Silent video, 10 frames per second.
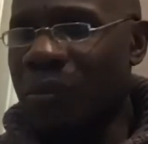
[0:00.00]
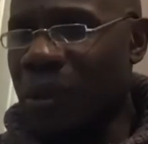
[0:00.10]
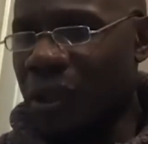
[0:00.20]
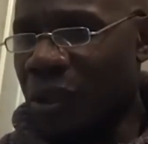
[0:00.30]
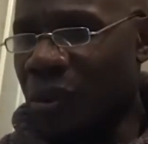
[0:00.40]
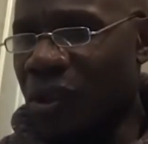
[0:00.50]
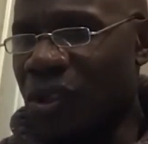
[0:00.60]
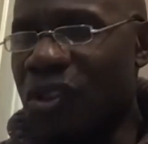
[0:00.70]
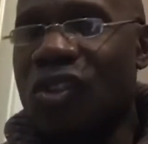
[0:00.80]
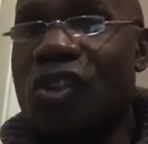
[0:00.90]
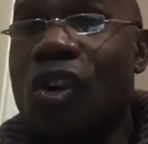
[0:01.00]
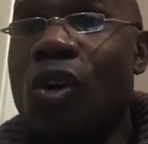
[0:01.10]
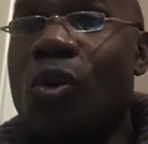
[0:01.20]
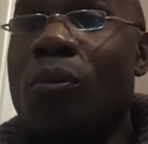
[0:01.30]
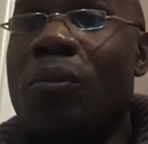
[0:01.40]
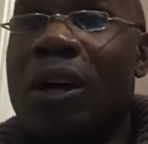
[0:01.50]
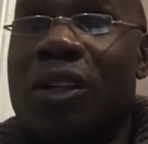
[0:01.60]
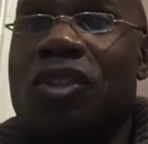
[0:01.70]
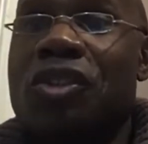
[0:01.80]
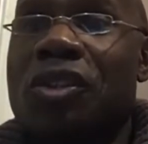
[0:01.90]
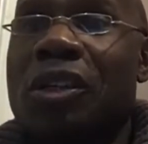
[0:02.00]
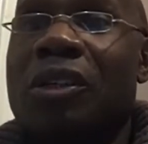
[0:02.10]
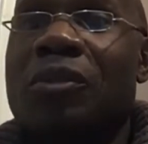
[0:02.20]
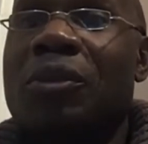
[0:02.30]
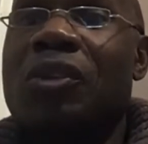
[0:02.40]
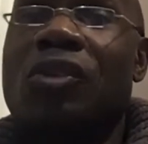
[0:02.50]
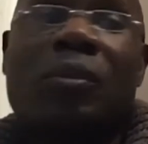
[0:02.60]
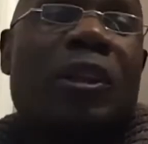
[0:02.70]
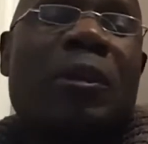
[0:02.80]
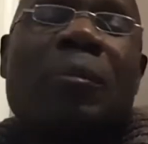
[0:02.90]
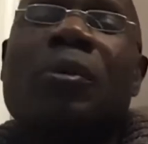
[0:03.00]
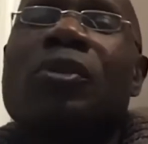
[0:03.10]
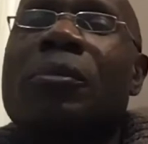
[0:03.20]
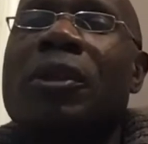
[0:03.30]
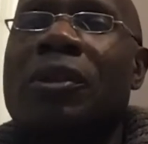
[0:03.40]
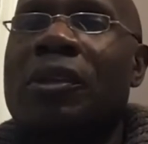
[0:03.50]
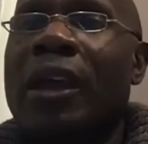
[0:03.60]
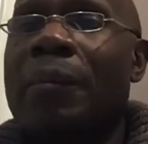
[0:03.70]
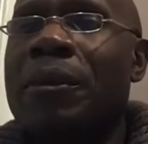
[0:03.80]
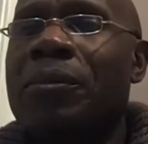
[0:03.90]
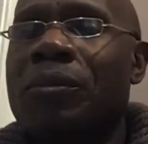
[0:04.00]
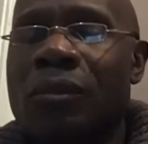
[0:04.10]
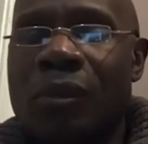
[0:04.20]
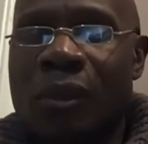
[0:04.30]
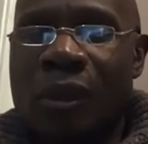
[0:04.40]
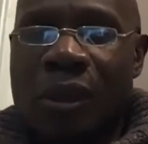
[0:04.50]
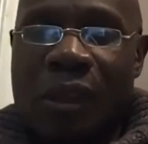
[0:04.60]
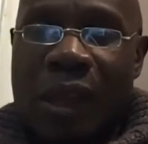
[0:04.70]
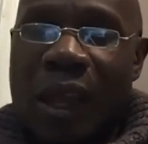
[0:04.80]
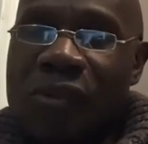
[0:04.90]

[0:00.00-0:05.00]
but there was so much you meet so many people so many things happen that i